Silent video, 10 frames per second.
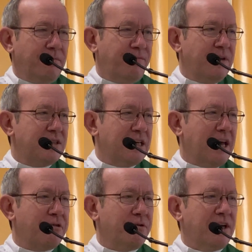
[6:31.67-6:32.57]
fit
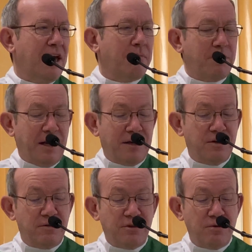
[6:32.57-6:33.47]
together again, but I
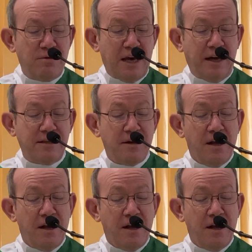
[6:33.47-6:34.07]
couldn't do that.